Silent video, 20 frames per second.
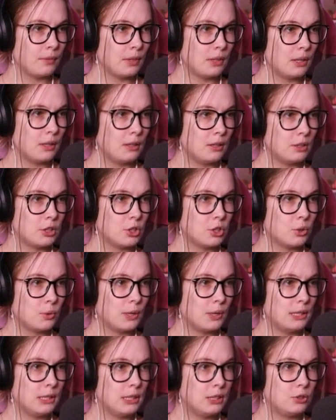So I
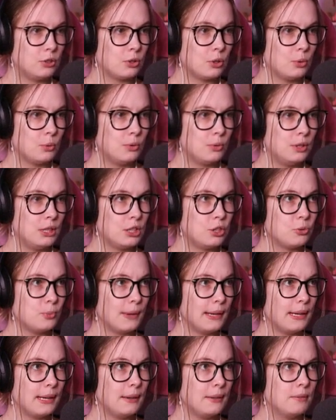need to go this
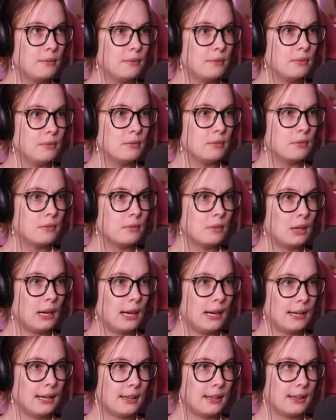way.
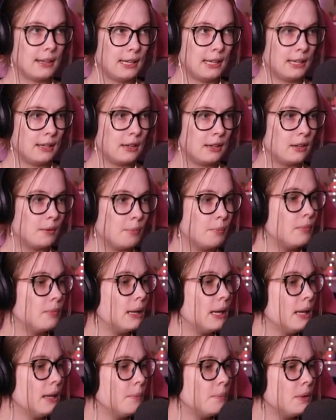I think.
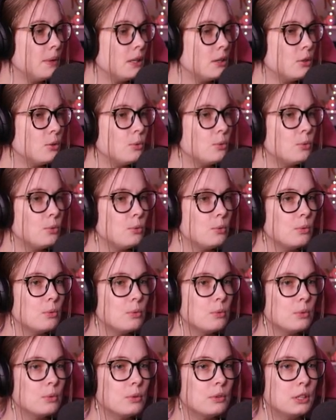Maybe do
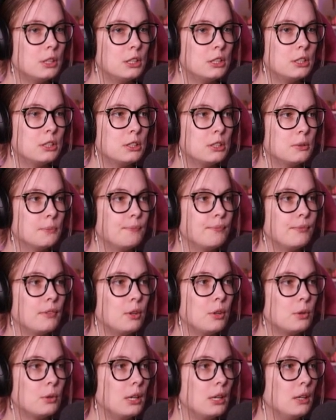this.
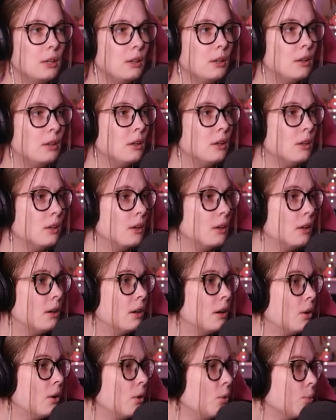Okay.
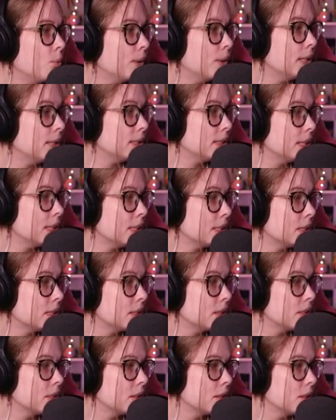Oh, what is this?
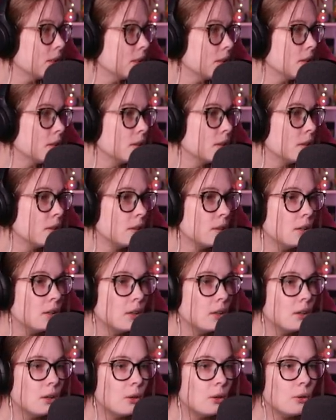
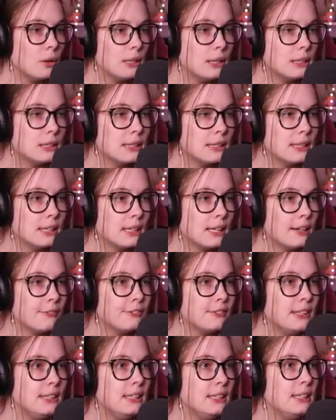Oh, I still give
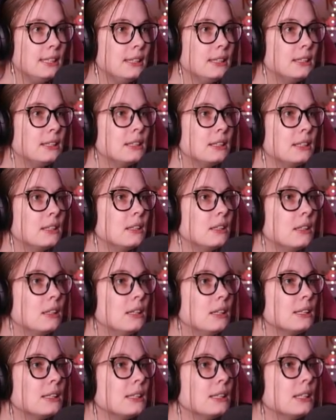these.
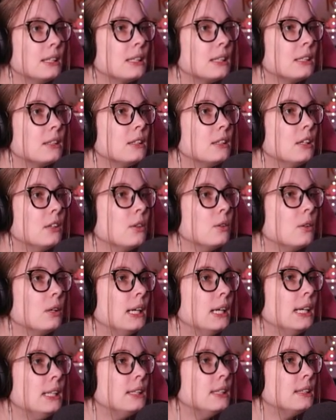Isn't it? No.
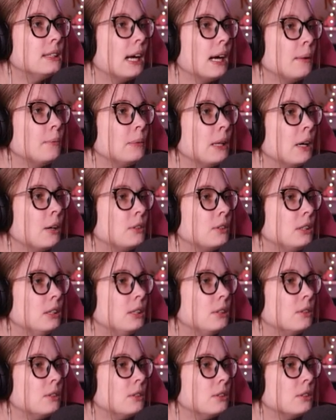Anytime now,
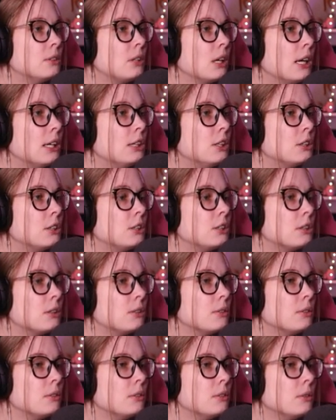dearest. I just...
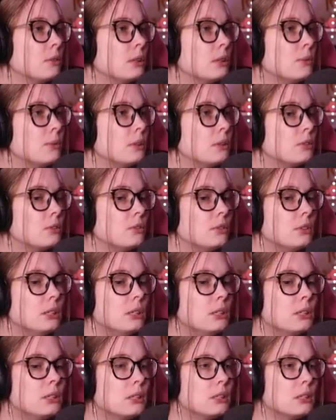No, I want to read
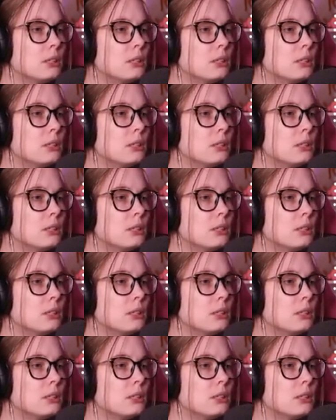it.